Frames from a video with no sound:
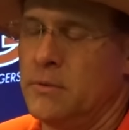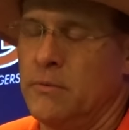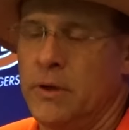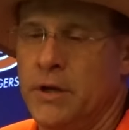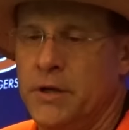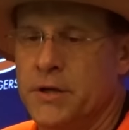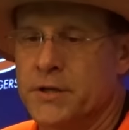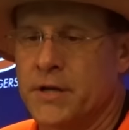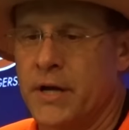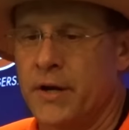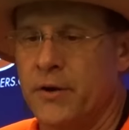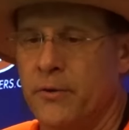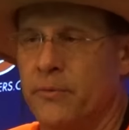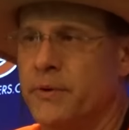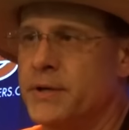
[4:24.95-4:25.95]
Well, you just got
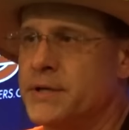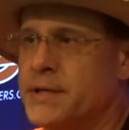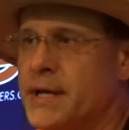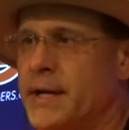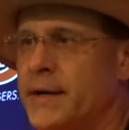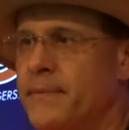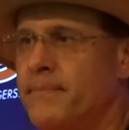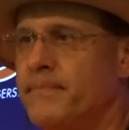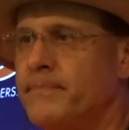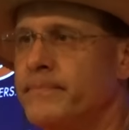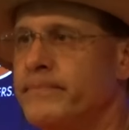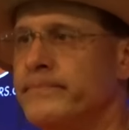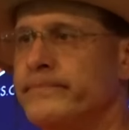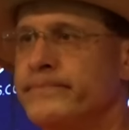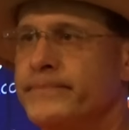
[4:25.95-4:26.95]
to know where he's at.
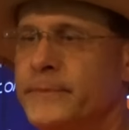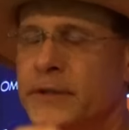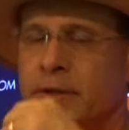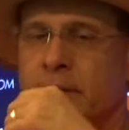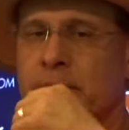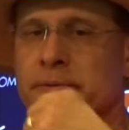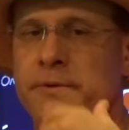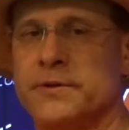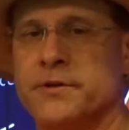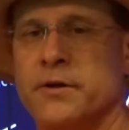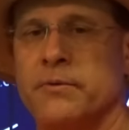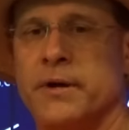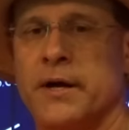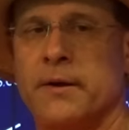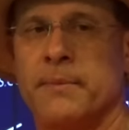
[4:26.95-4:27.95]
You know, there's
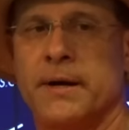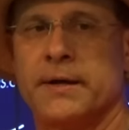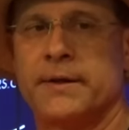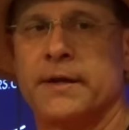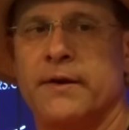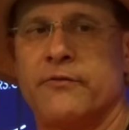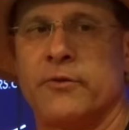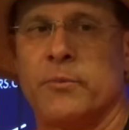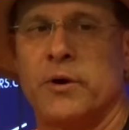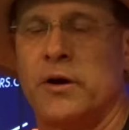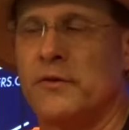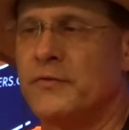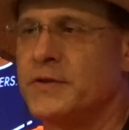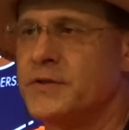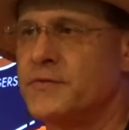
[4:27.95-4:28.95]
no doubt about that from an
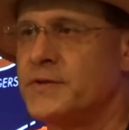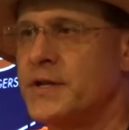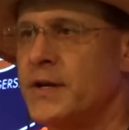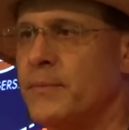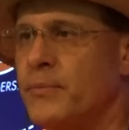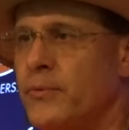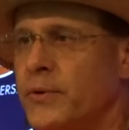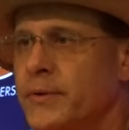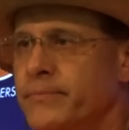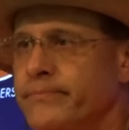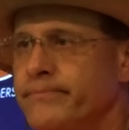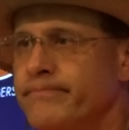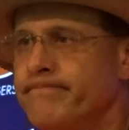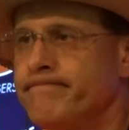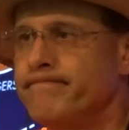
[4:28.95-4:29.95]
offensive standpoint.
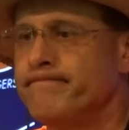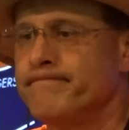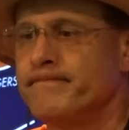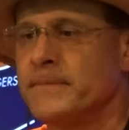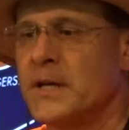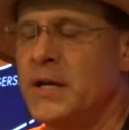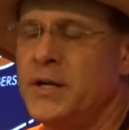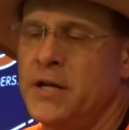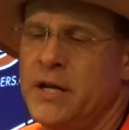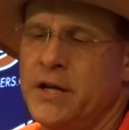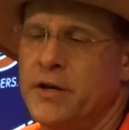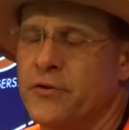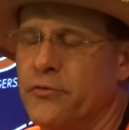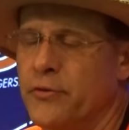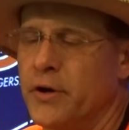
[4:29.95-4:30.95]
He, he
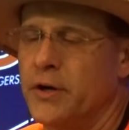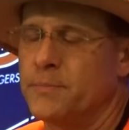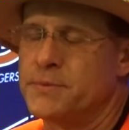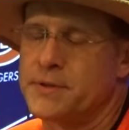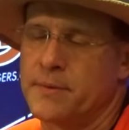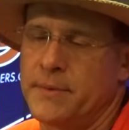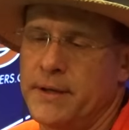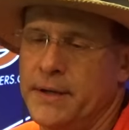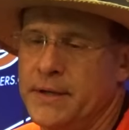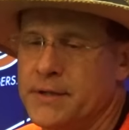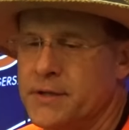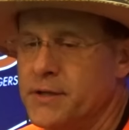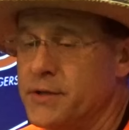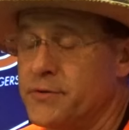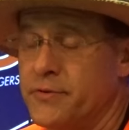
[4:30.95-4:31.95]
disrupts. I mean,
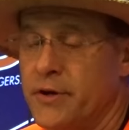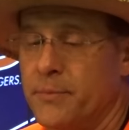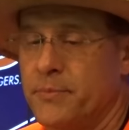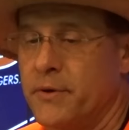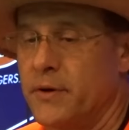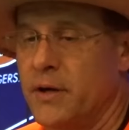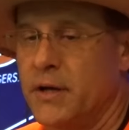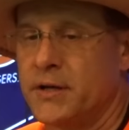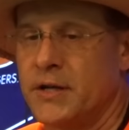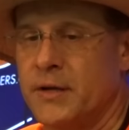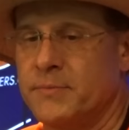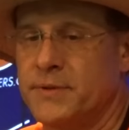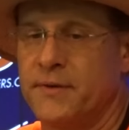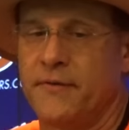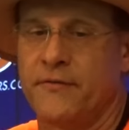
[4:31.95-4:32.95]
he's a disruptor, and a lot of
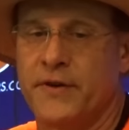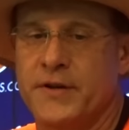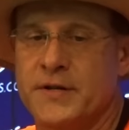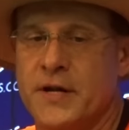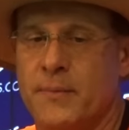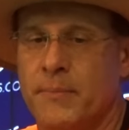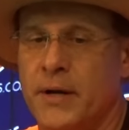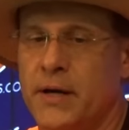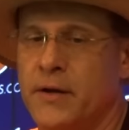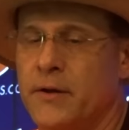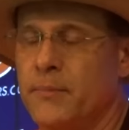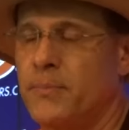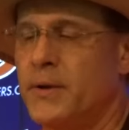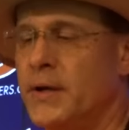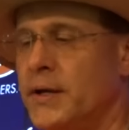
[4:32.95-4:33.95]
times, even if he's not making
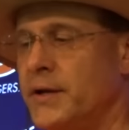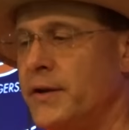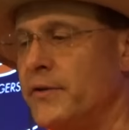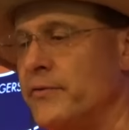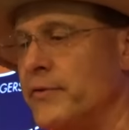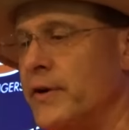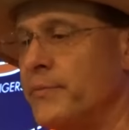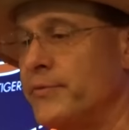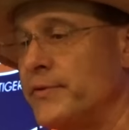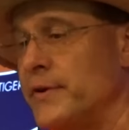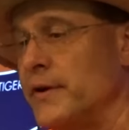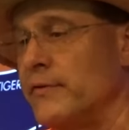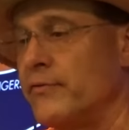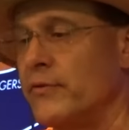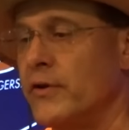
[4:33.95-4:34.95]
a play, he disrupts
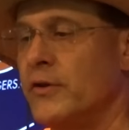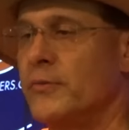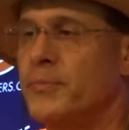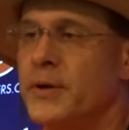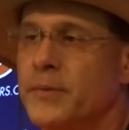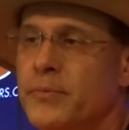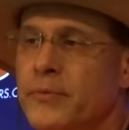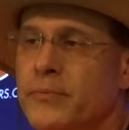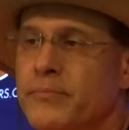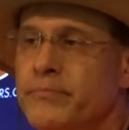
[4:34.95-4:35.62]
stuff for other people.